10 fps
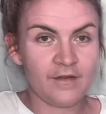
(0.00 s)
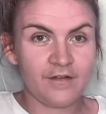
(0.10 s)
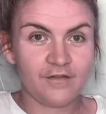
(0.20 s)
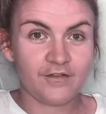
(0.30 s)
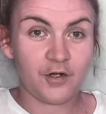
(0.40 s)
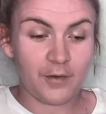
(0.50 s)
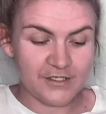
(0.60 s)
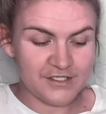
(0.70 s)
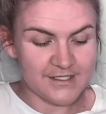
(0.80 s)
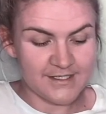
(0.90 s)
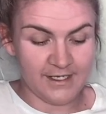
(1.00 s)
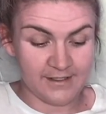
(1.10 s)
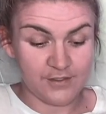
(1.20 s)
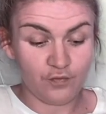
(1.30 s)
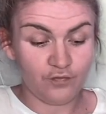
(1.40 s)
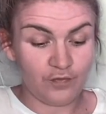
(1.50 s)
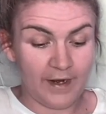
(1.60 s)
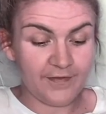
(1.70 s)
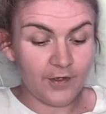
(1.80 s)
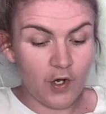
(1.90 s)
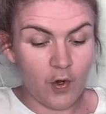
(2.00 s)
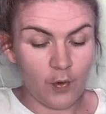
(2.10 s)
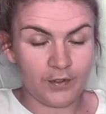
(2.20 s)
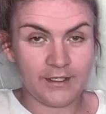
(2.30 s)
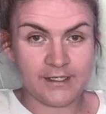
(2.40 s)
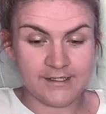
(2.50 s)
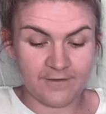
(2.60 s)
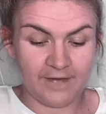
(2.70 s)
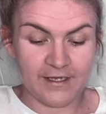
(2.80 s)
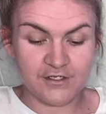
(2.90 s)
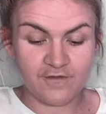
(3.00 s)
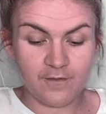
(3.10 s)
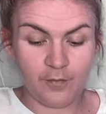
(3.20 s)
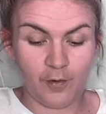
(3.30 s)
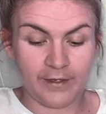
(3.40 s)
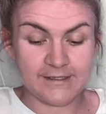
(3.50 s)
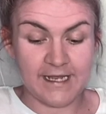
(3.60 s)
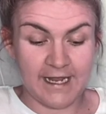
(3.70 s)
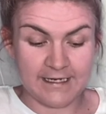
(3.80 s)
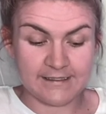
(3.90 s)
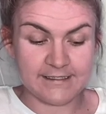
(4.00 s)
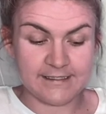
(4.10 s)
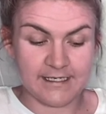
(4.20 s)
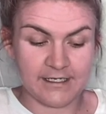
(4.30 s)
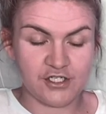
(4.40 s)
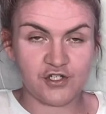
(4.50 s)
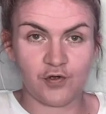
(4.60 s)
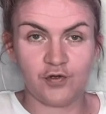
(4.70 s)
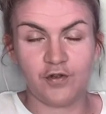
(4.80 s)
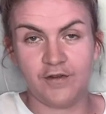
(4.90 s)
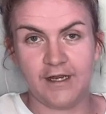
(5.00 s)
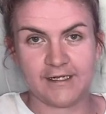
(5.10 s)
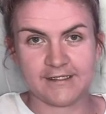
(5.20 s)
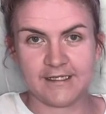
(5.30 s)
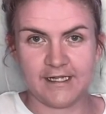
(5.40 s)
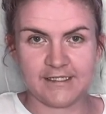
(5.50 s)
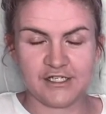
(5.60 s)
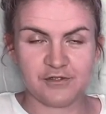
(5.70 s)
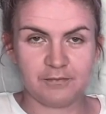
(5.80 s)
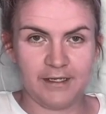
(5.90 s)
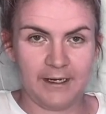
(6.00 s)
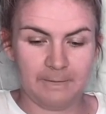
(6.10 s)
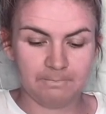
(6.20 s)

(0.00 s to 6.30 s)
The question says, write the coordinates of each of the points A to D shown on the next Cartesian plane.